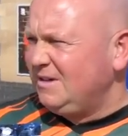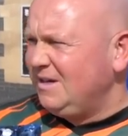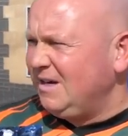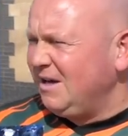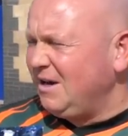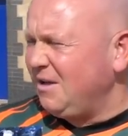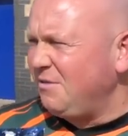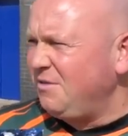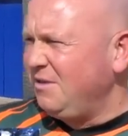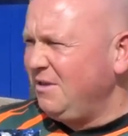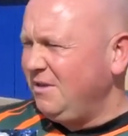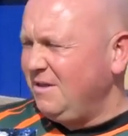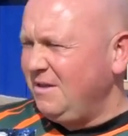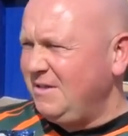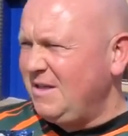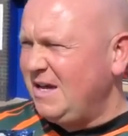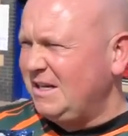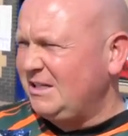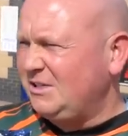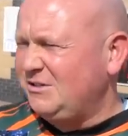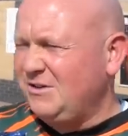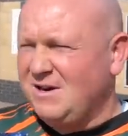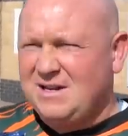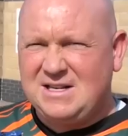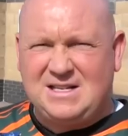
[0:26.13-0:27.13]
And I think that
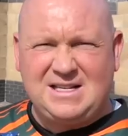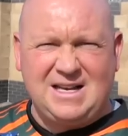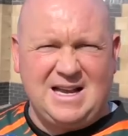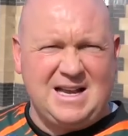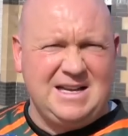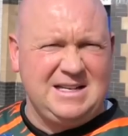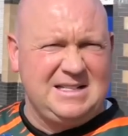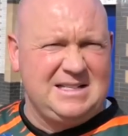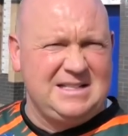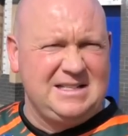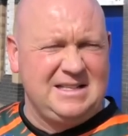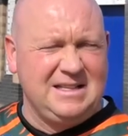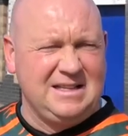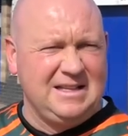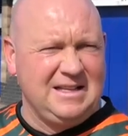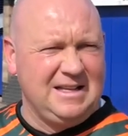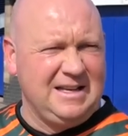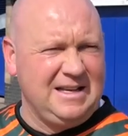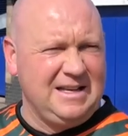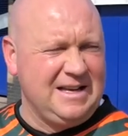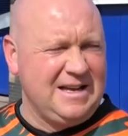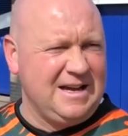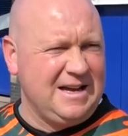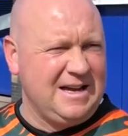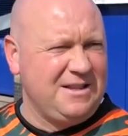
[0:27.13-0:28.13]
that translates to
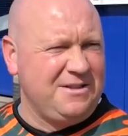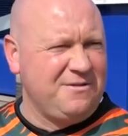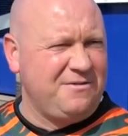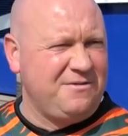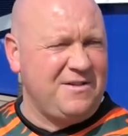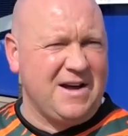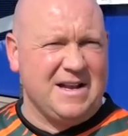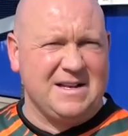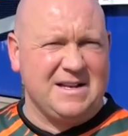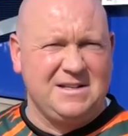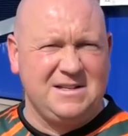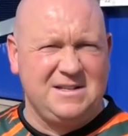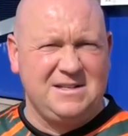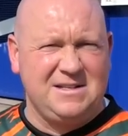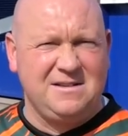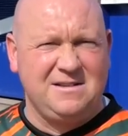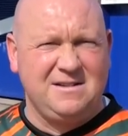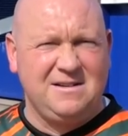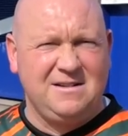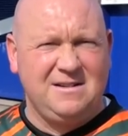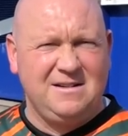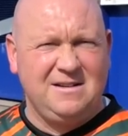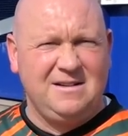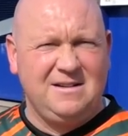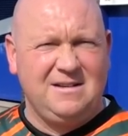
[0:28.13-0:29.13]
the uh, the fans.
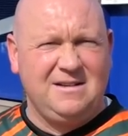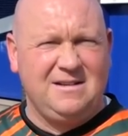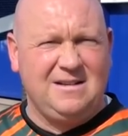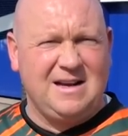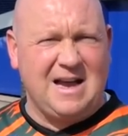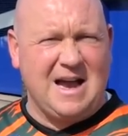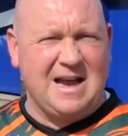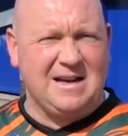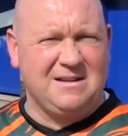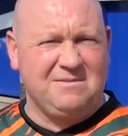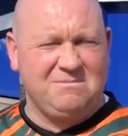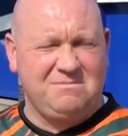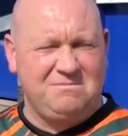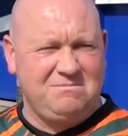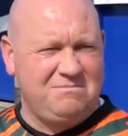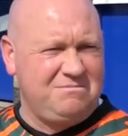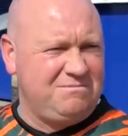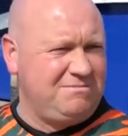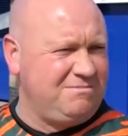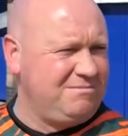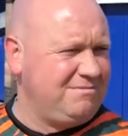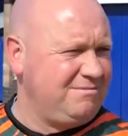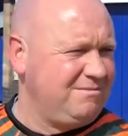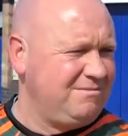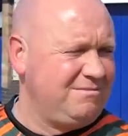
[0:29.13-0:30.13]
And
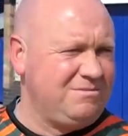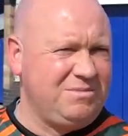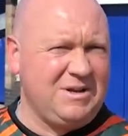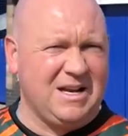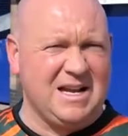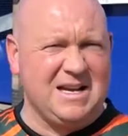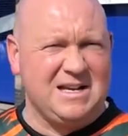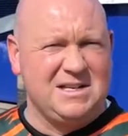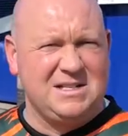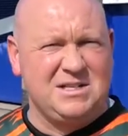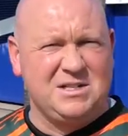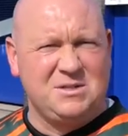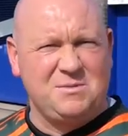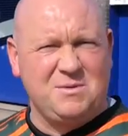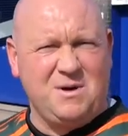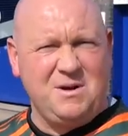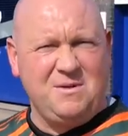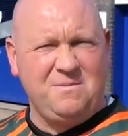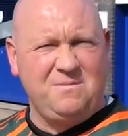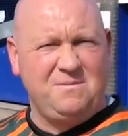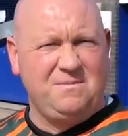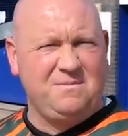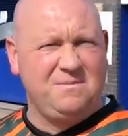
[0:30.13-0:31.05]
players as well.